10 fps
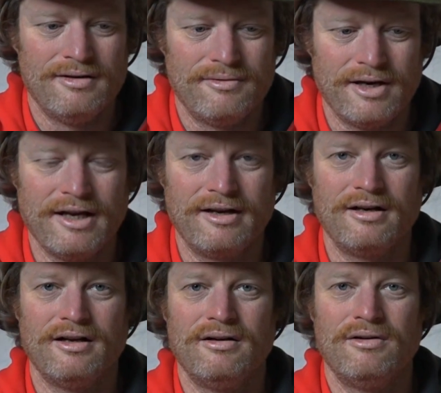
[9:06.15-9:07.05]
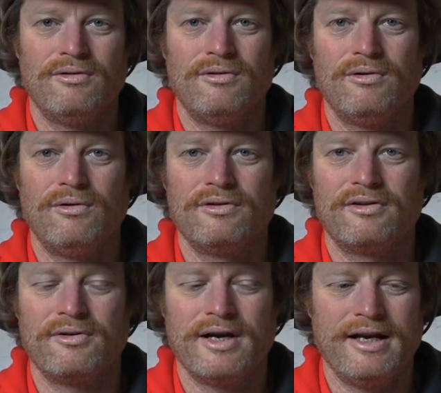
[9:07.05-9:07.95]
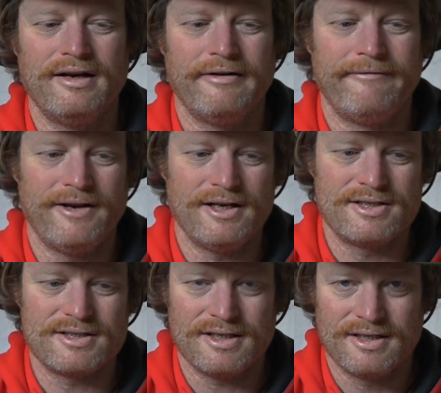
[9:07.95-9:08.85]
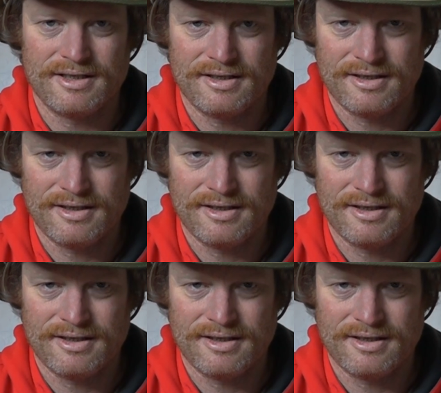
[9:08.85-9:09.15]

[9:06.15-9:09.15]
Wrangler All-Terrain Adventure.